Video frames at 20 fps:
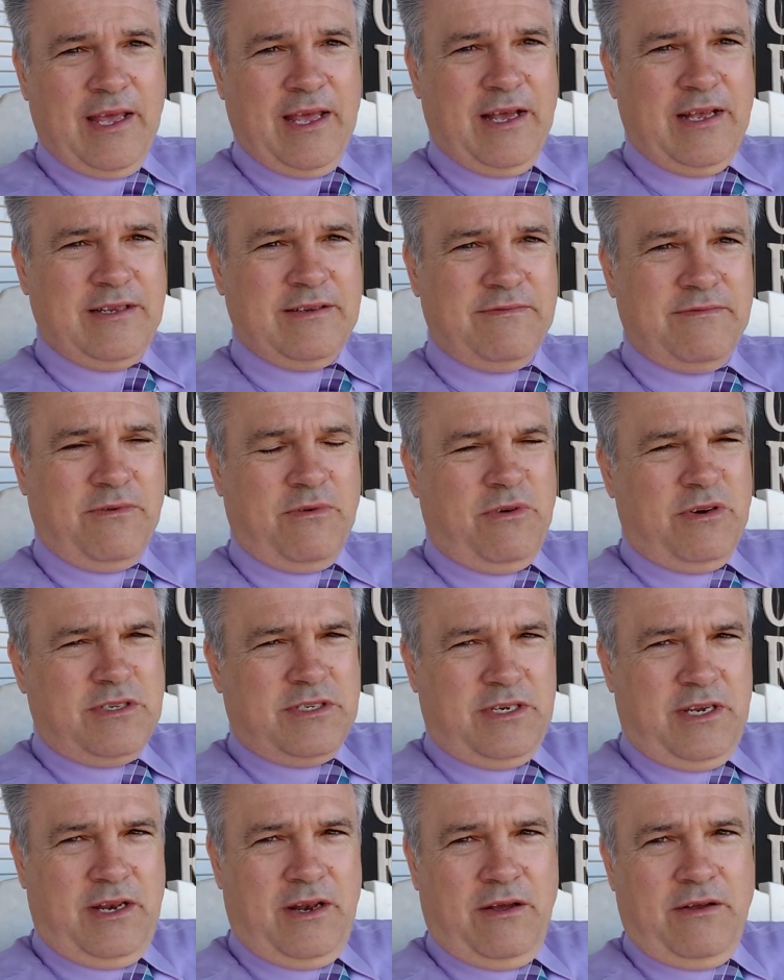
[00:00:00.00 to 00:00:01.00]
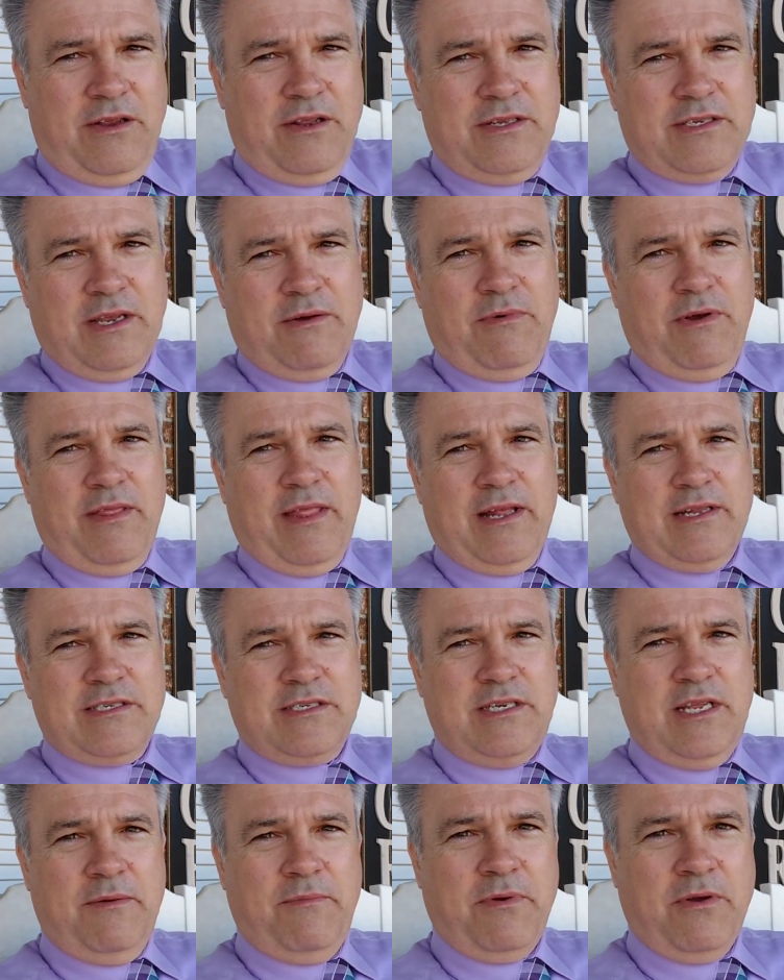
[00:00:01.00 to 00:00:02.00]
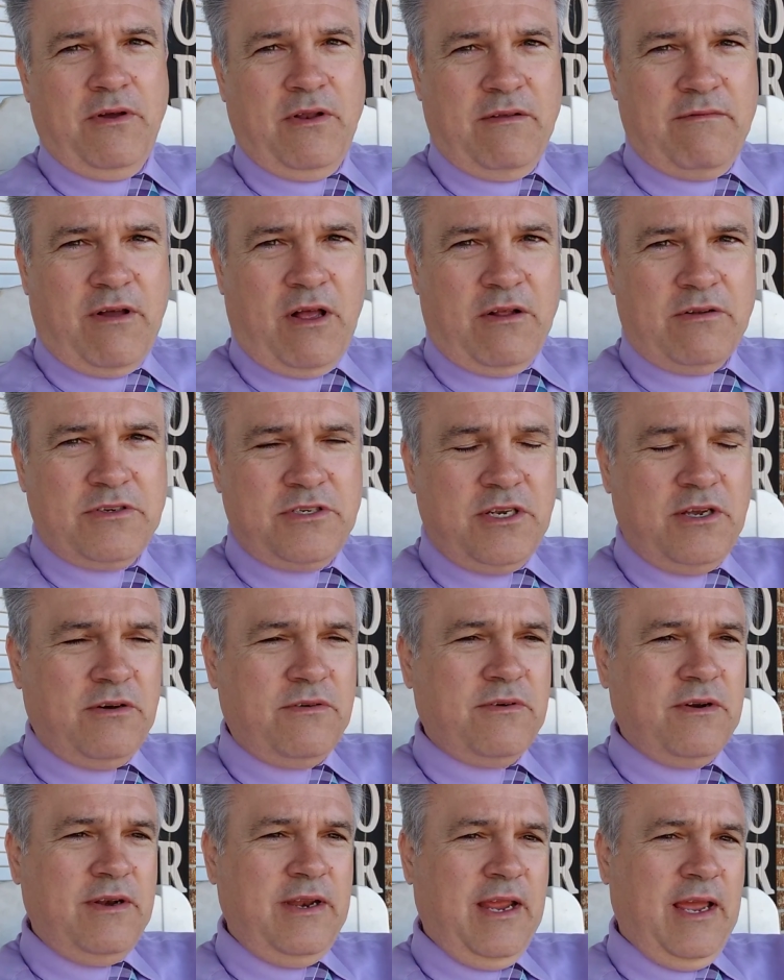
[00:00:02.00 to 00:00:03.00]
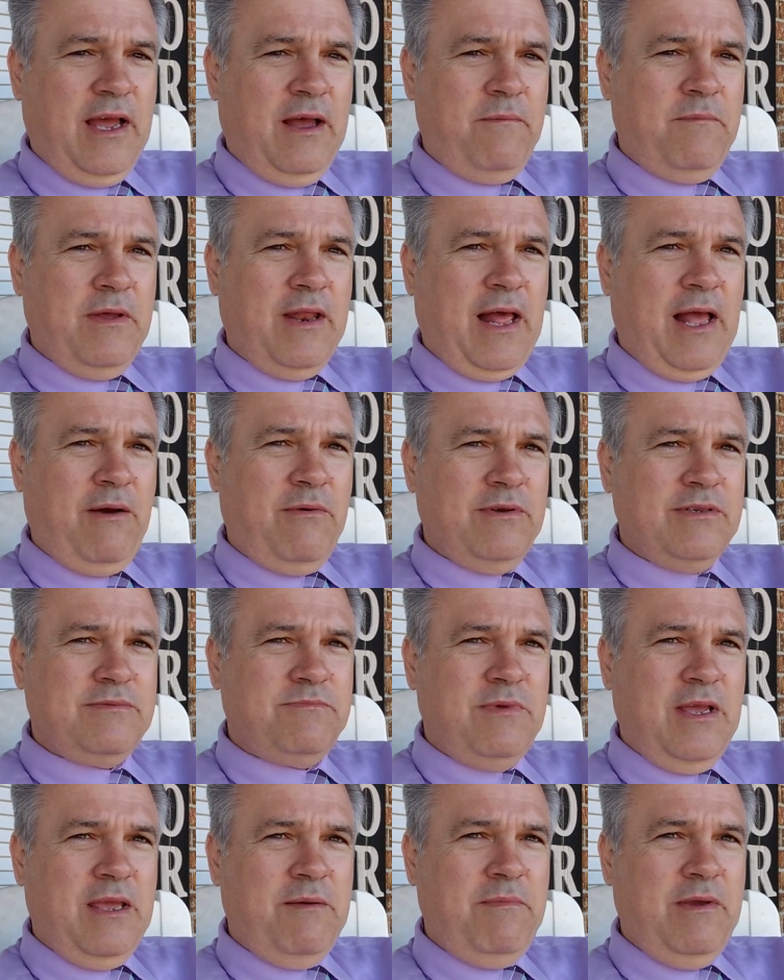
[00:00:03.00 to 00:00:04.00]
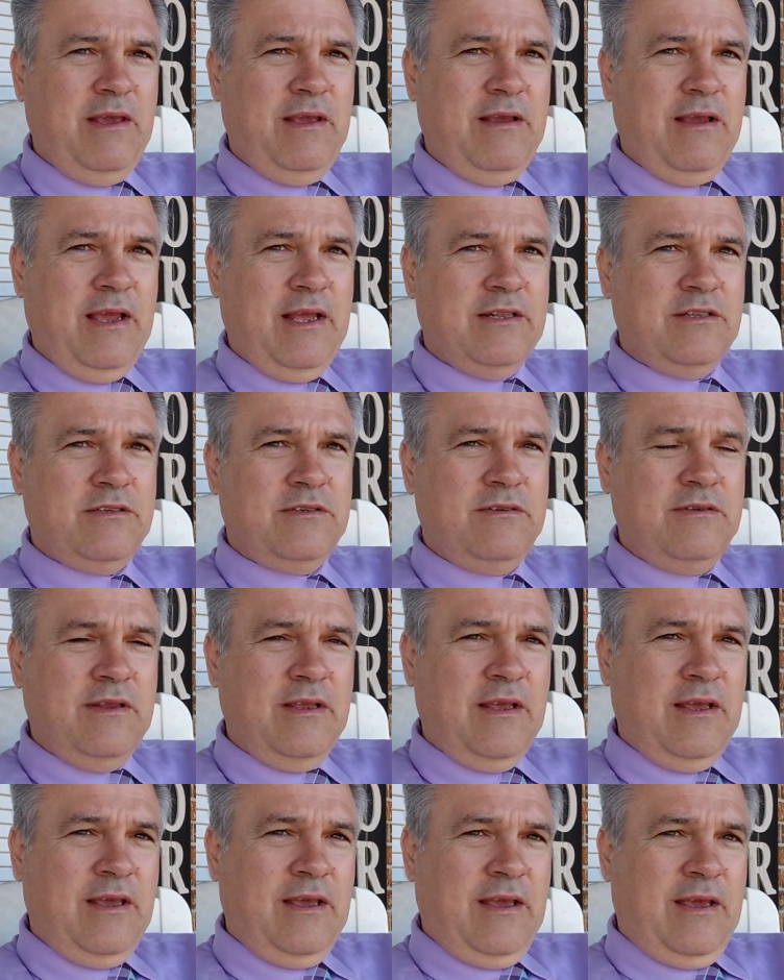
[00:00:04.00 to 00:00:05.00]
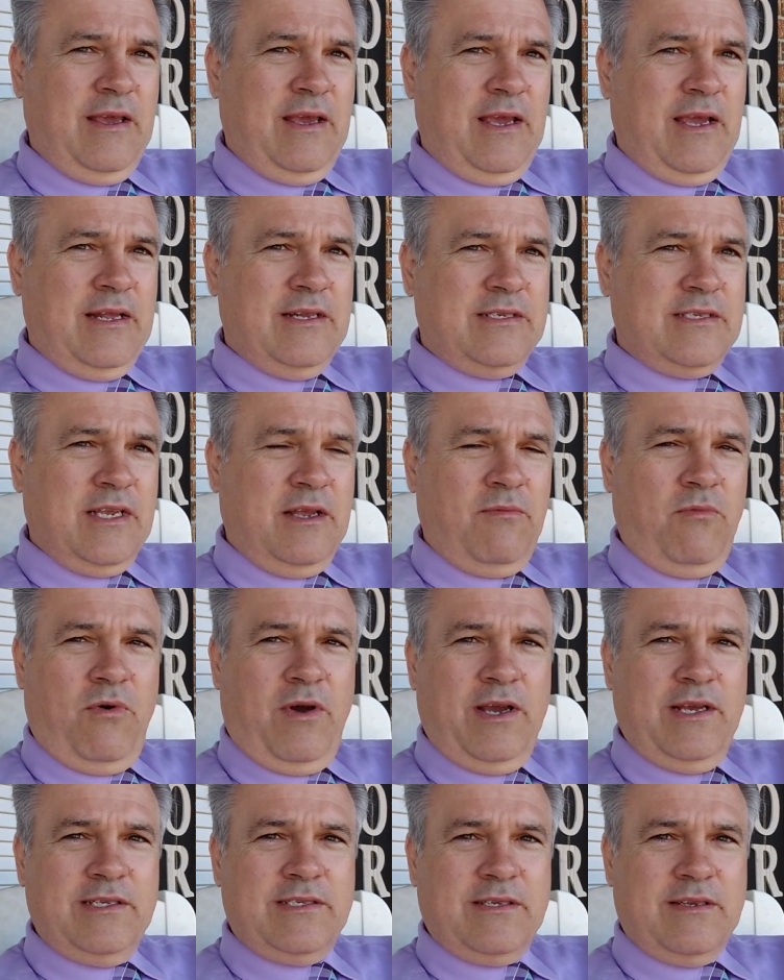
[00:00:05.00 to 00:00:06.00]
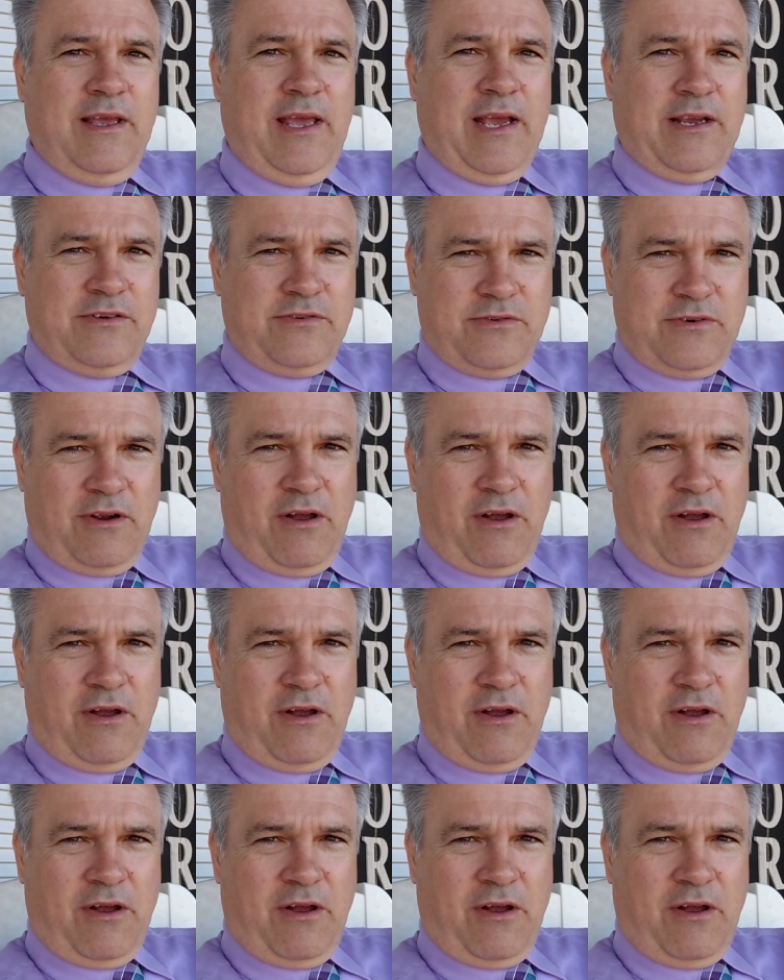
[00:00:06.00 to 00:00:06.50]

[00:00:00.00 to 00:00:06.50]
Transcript: Of course, you'd say, well, that's typical of all children. Yeah, but I was maybe in some ways extra